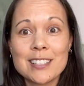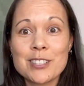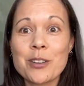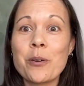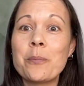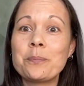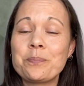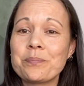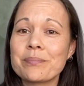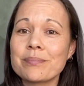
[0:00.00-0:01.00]
So
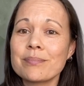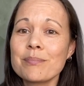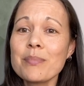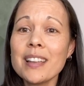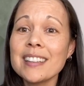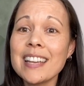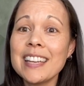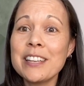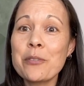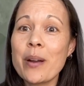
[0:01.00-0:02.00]
like
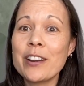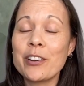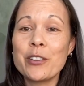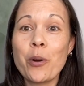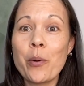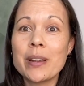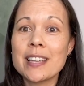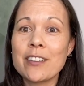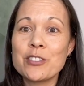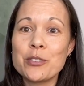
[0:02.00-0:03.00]
any writer, you always
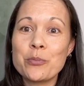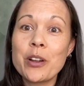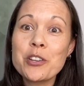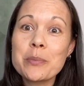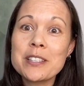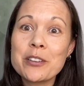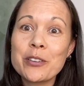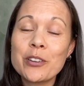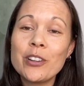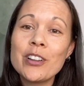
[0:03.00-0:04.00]
have to run your
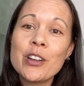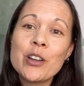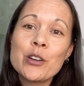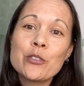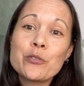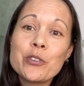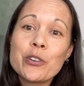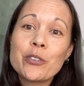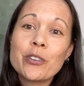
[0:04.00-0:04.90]
material through